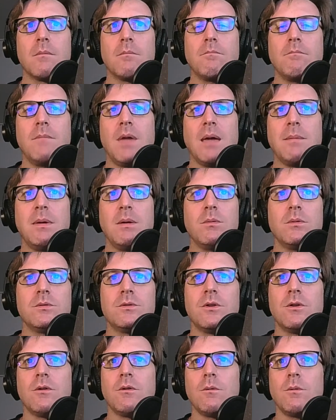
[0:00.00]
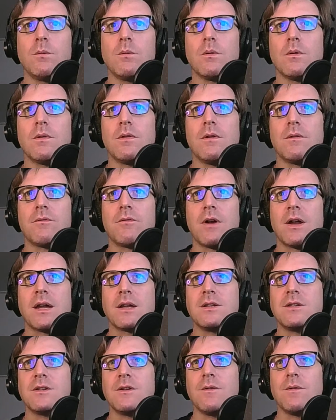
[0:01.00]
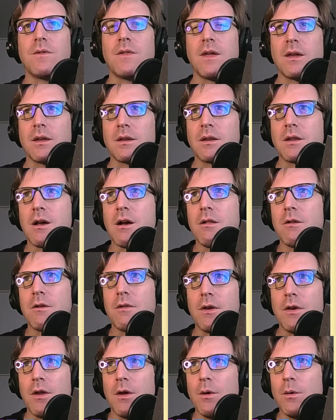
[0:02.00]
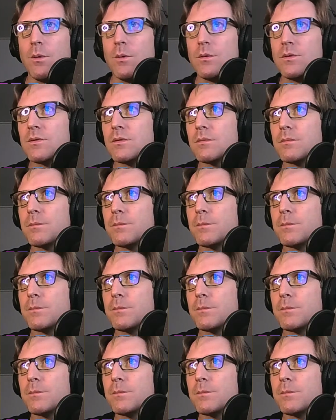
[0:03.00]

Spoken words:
Maybe we'll do the Frankentoon thing and color the nose.